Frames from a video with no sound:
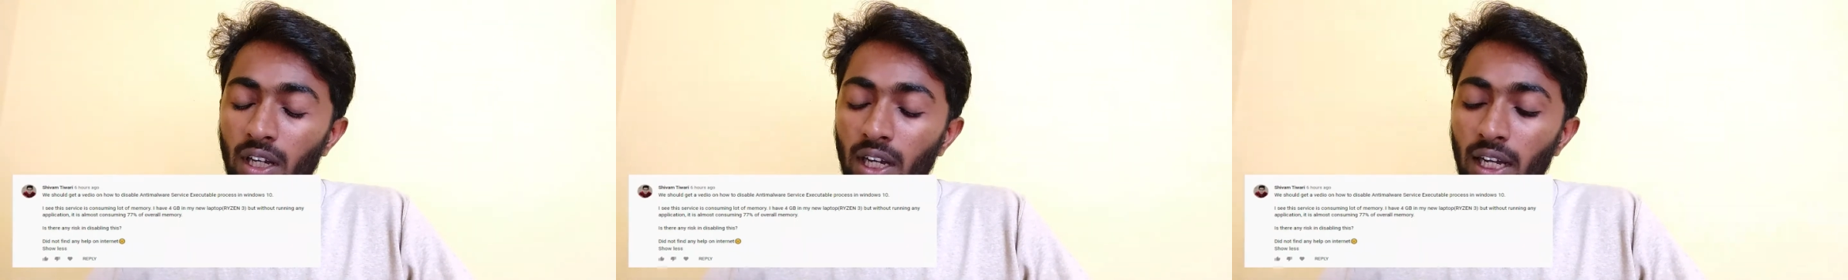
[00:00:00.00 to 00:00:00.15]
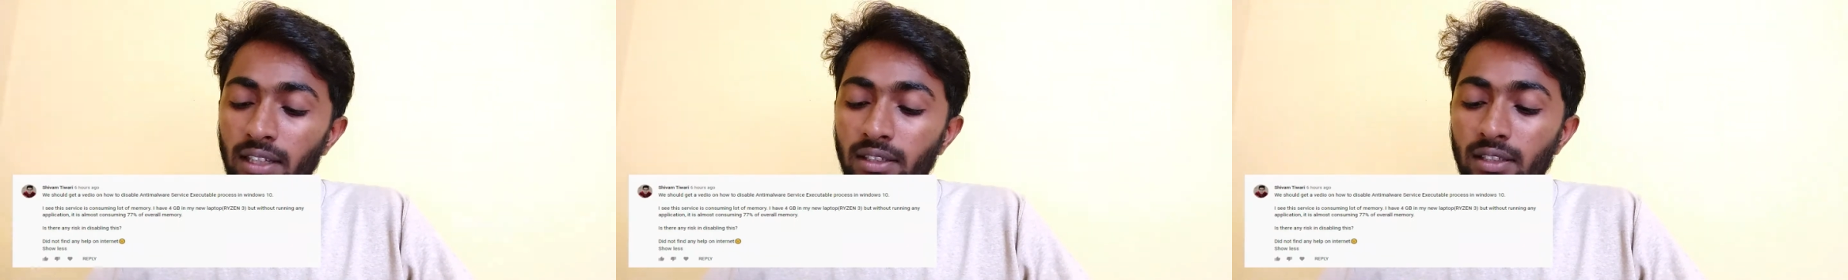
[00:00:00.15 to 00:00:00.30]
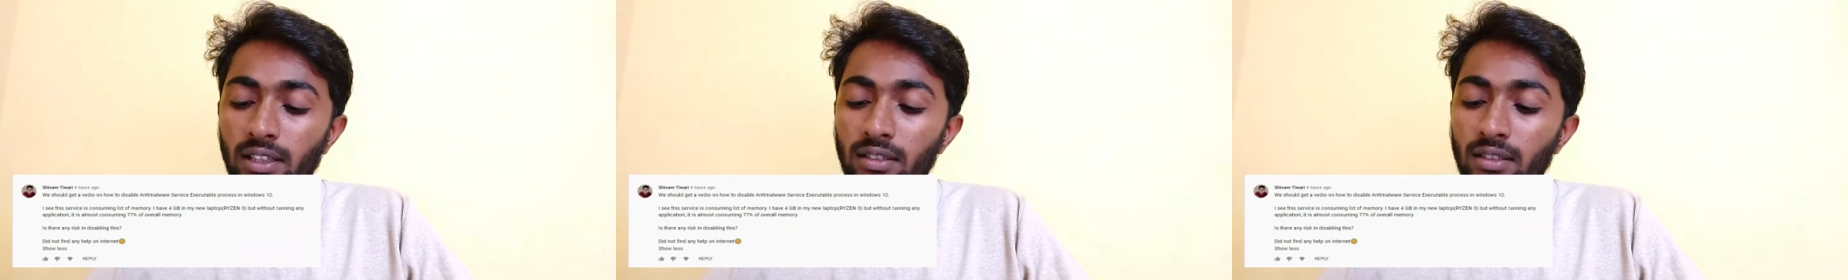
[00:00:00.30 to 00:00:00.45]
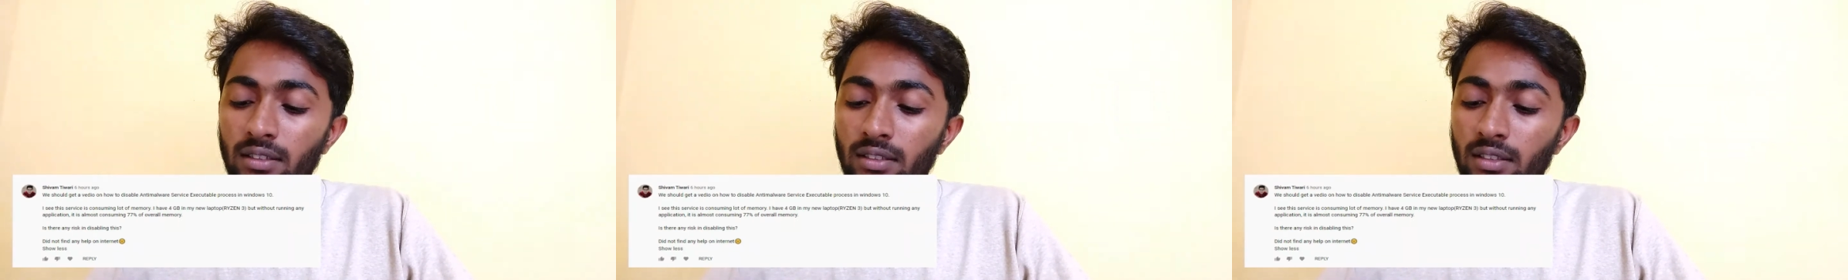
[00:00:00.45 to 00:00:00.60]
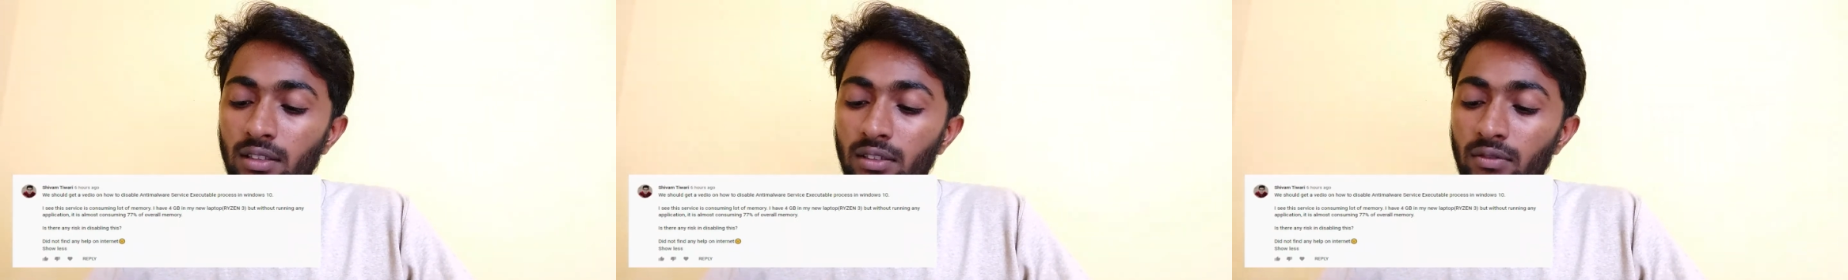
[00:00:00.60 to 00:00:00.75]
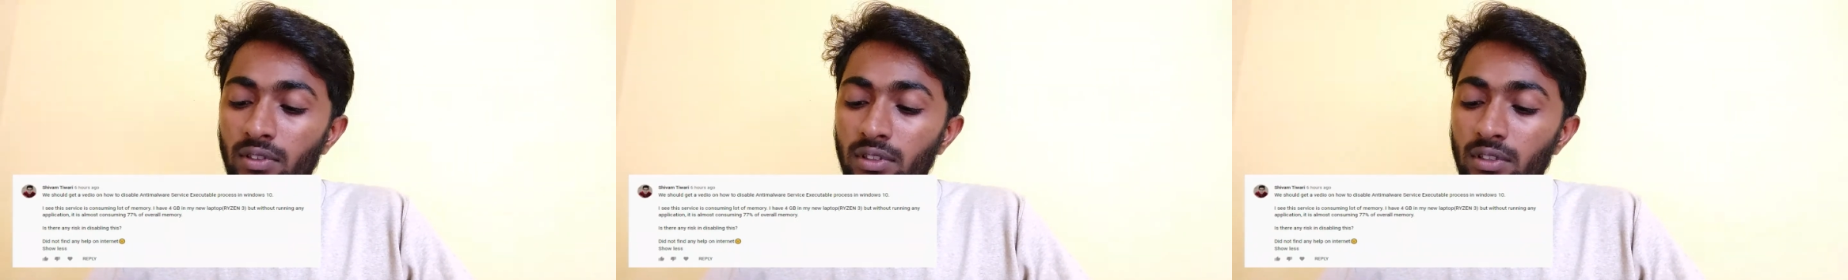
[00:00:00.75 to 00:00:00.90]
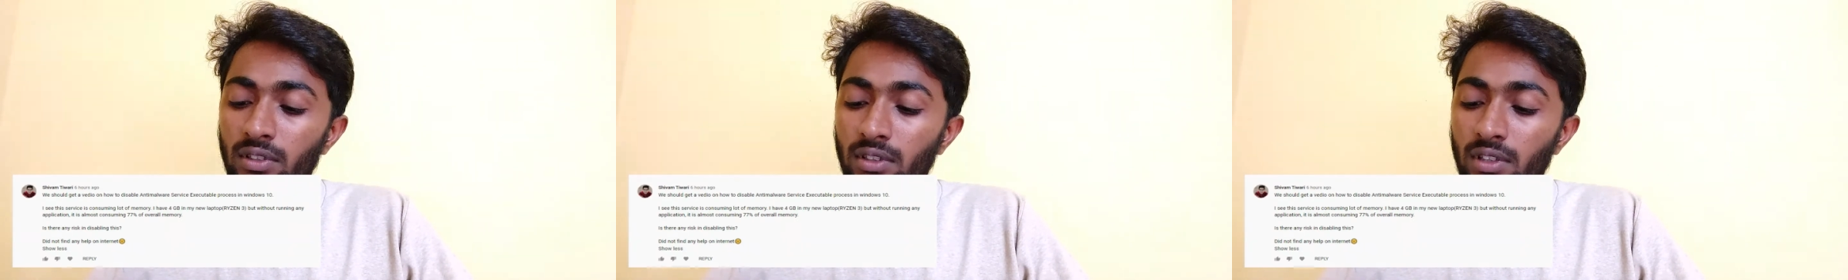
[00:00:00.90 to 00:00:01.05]
I see this
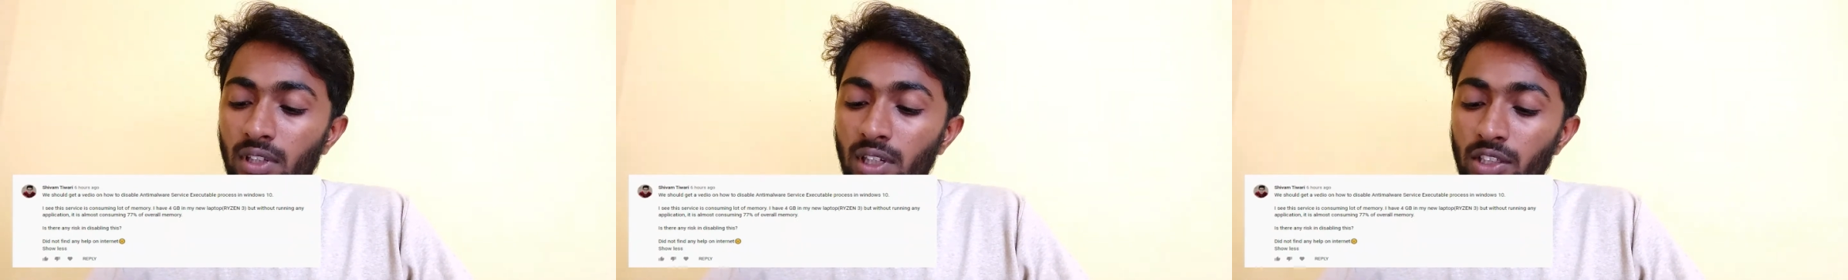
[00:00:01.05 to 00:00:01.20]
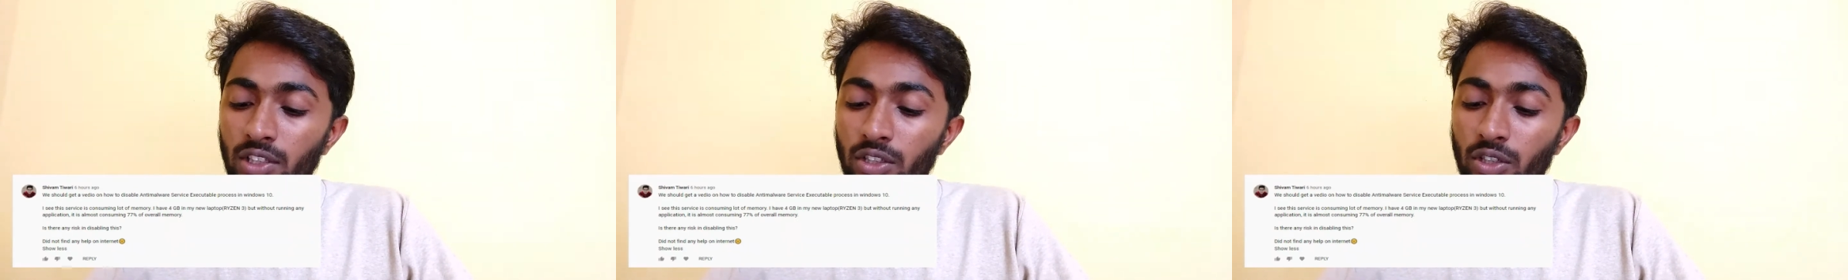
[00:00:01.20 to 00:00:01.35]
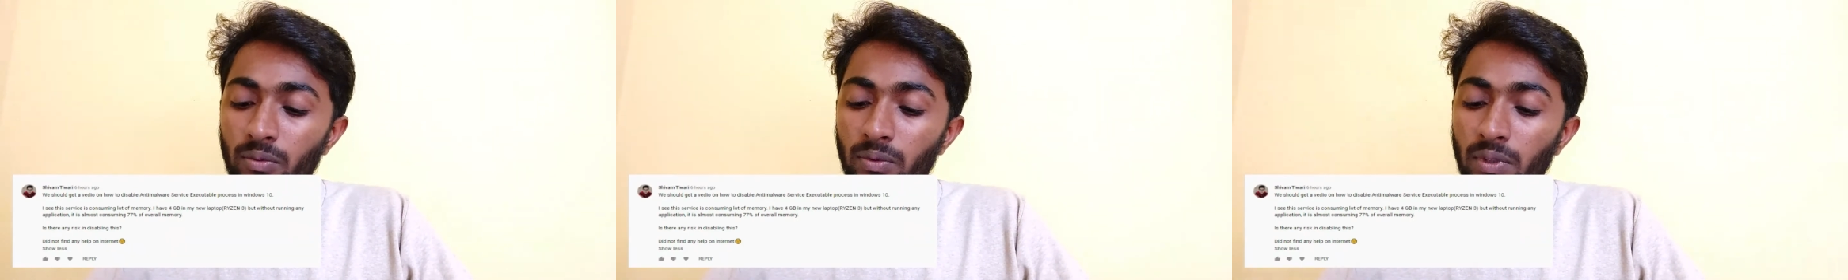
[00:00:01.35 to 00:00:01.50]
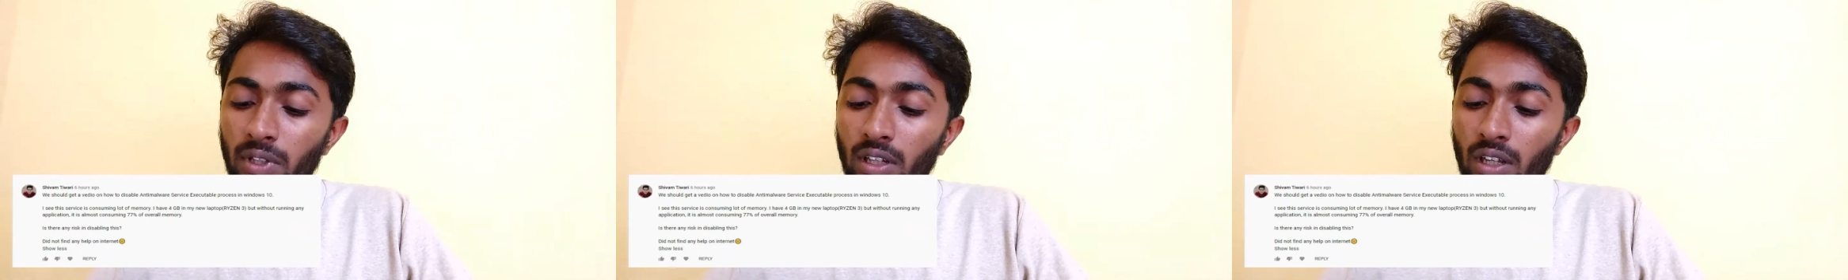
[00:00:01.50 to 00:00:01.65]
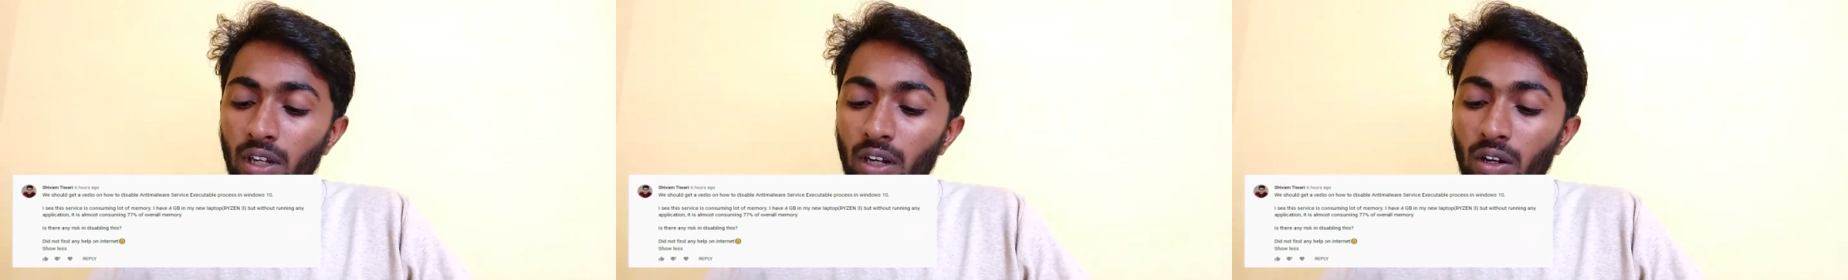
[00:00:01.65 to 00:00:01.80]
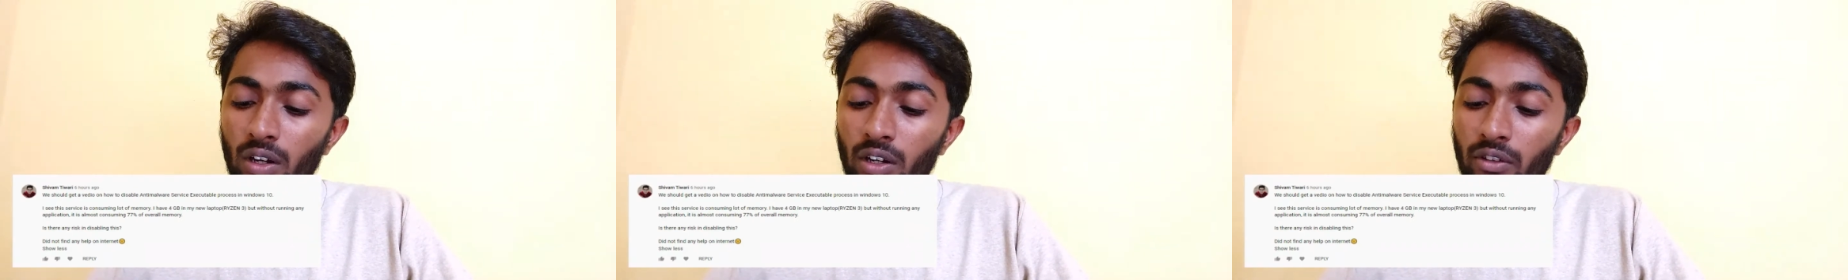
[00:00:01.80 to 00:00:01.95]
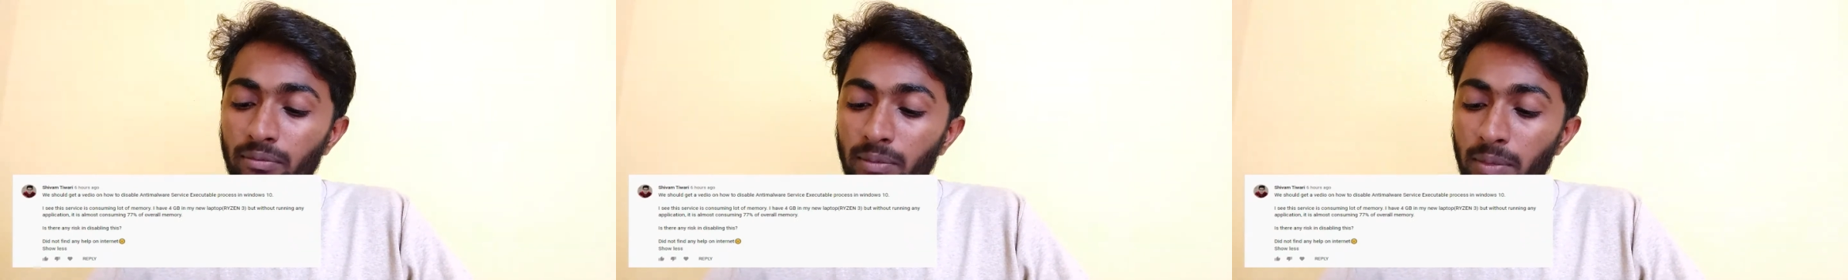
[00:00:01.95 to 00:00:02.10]
service is consuming a
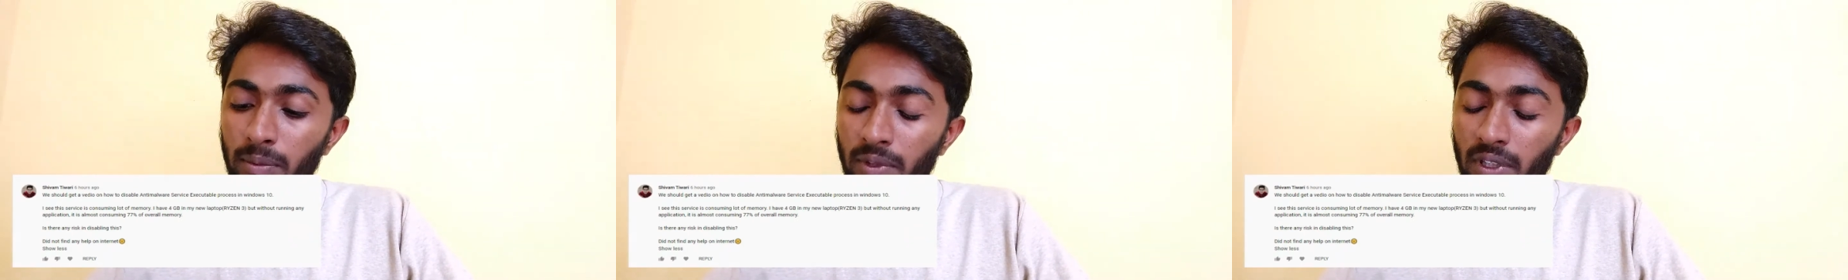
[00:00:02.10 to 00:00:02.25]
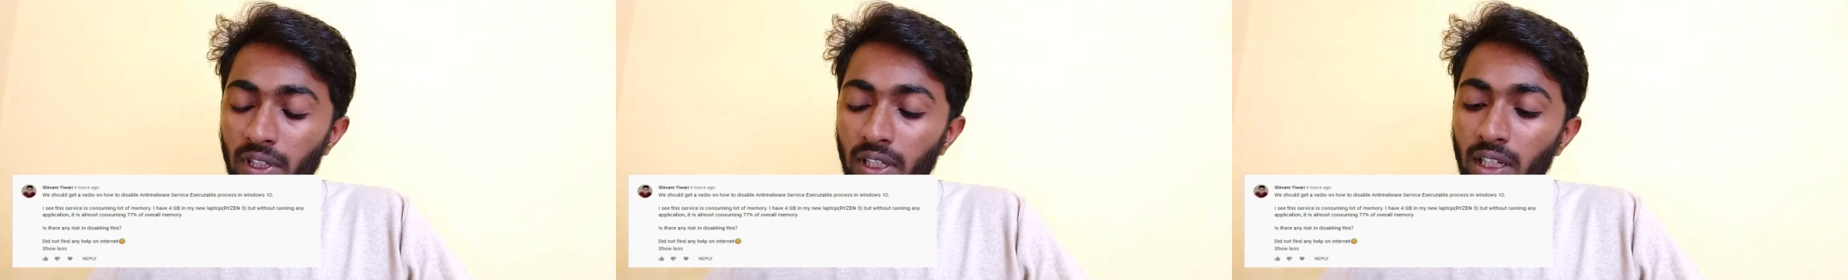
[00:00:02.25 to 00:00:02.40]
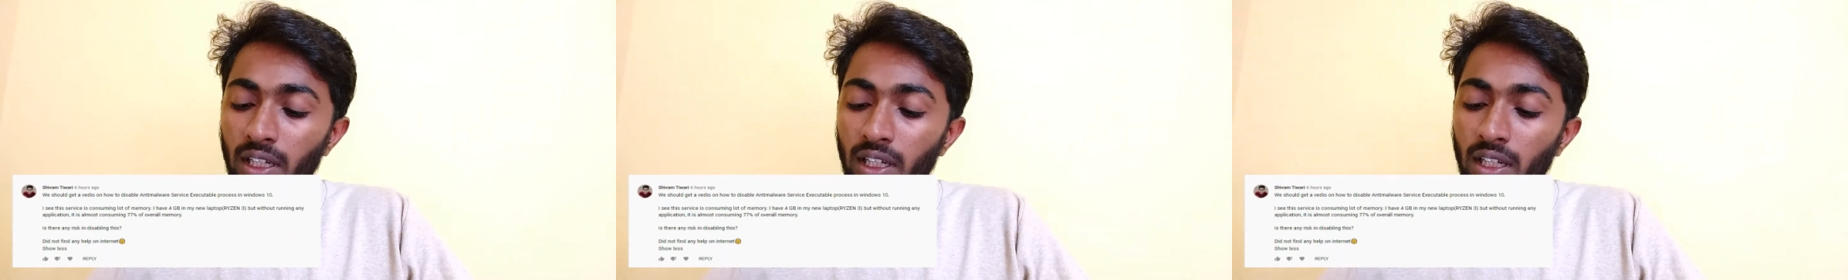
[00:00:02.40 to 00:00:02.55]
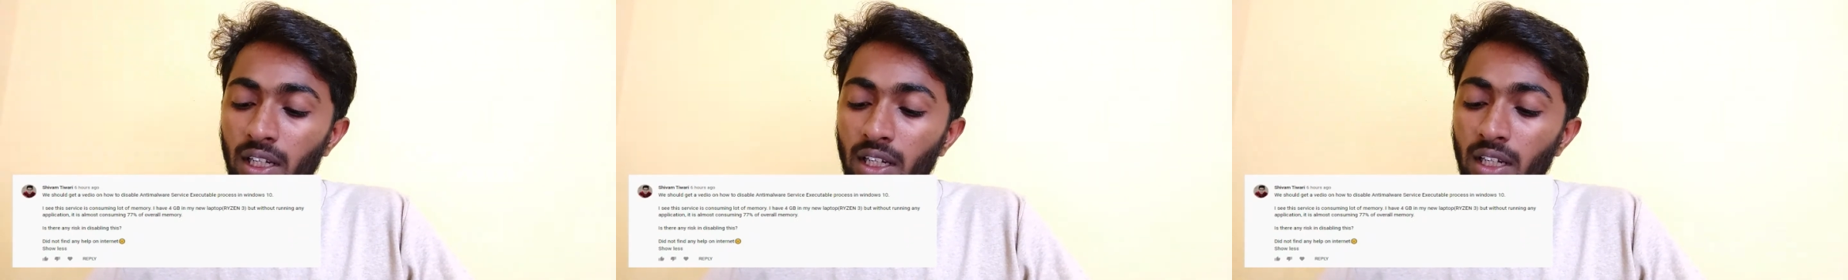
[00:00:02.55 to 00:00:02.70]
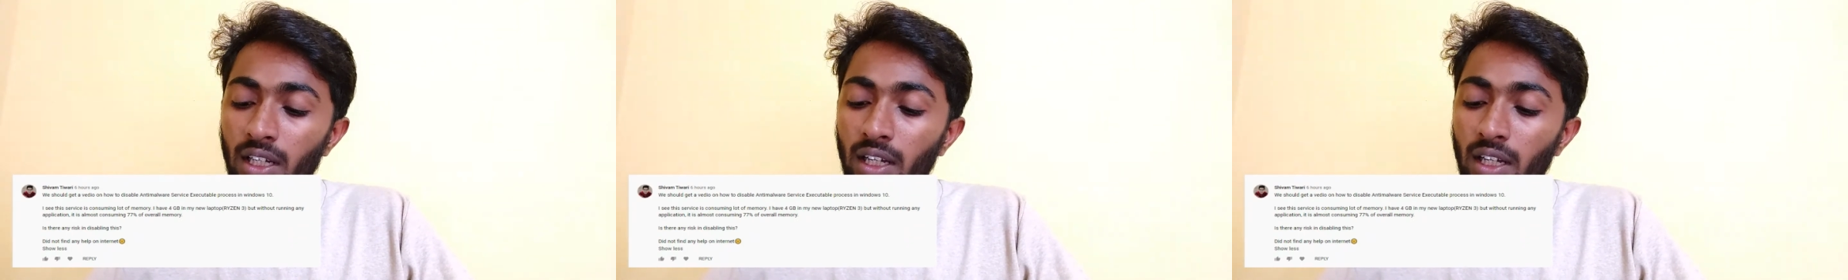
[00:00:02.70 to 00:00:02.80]
lot of memory.